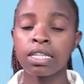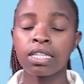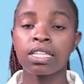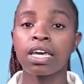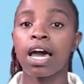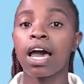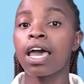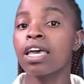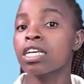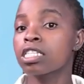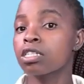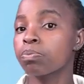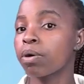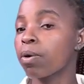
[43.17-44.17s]
the
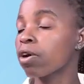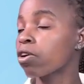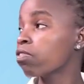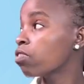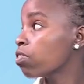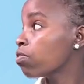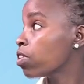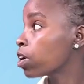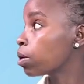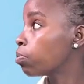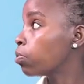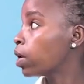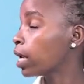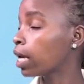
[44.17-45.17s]
highest power of the
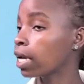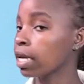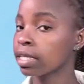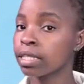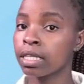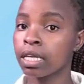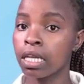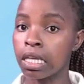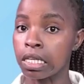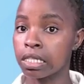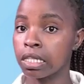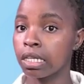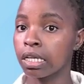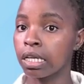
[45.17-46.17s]
variable x
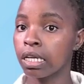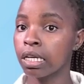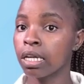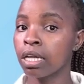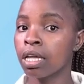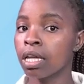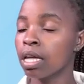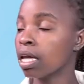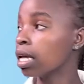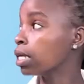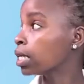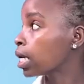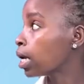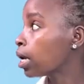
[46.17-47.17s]
is 3,
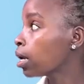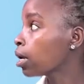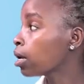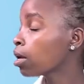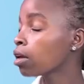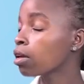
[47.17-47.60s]
and a,